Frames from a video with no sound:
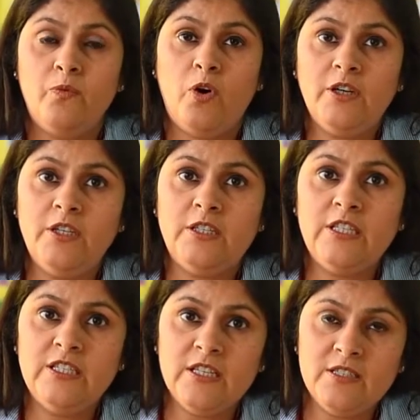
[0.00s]
What the
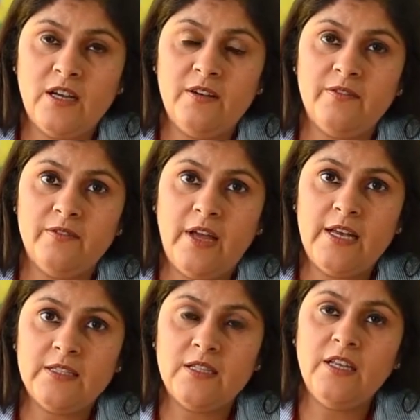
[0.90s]
teachers are
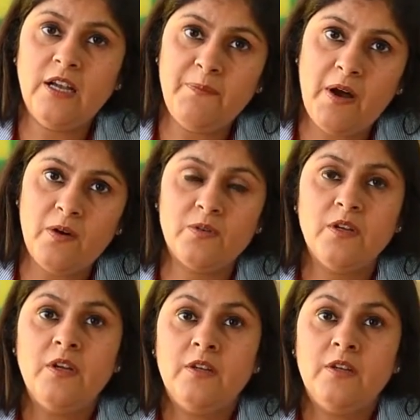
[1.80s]
hassling about,